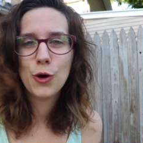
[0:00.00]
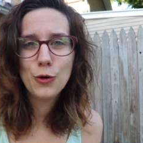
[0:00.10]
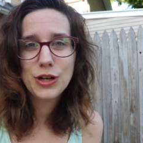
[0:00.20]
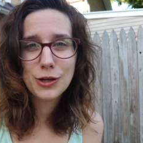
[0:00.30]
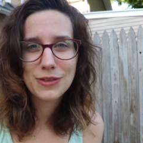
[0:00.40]

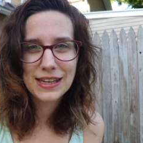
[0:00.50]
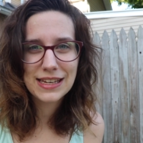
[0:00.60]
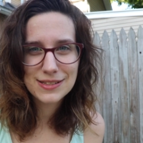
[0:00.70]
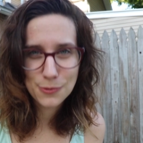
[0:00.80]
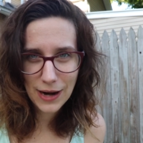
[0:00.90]
Who do you
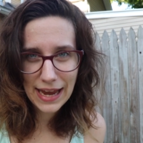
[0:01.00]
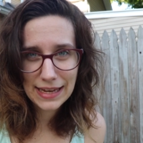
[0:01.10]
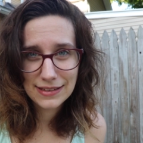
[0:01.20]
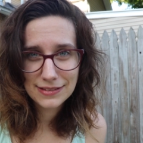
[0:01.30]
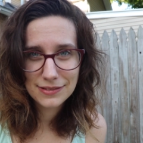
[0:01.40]
think is
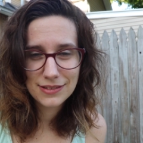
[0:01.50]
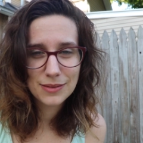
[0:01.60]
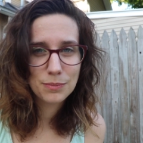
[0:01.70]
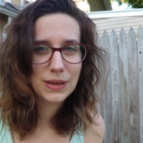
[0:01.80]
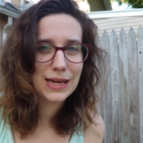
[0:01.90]
right?
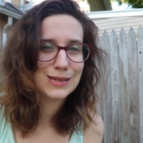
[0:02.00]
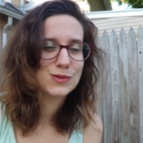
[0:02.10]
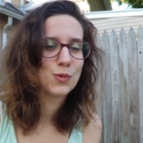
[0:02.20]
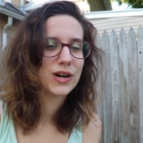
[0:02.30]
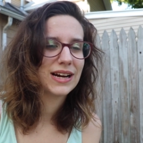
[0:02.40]

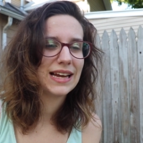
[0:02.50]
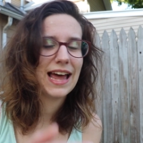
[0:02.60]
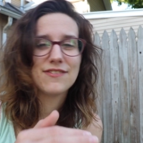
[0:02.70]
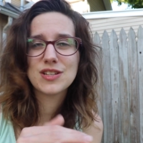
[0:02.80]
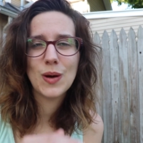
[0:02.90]
Because we're
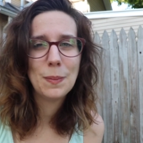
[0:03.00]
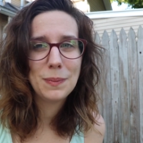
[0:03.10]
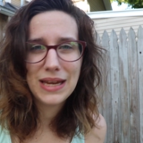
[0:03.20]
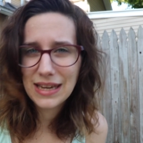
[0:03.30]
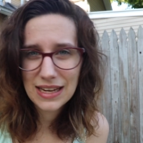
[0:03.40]
gonna have to
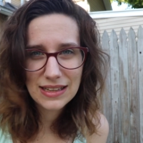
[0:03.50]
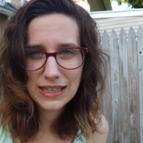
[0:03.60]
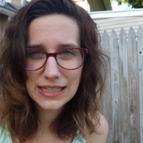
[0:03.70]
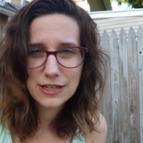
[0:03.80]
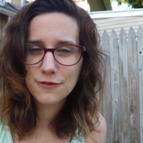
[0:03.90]

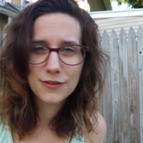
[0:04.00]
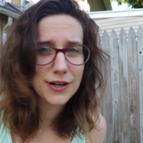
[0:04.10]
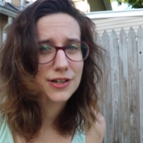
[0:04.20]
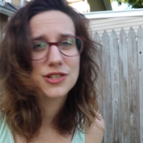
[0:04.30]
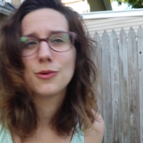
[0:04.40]
immediately
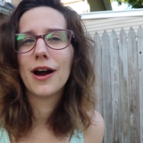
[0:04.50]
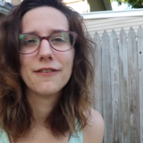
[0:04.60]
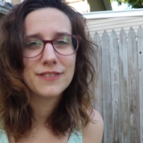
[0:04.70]
defer to our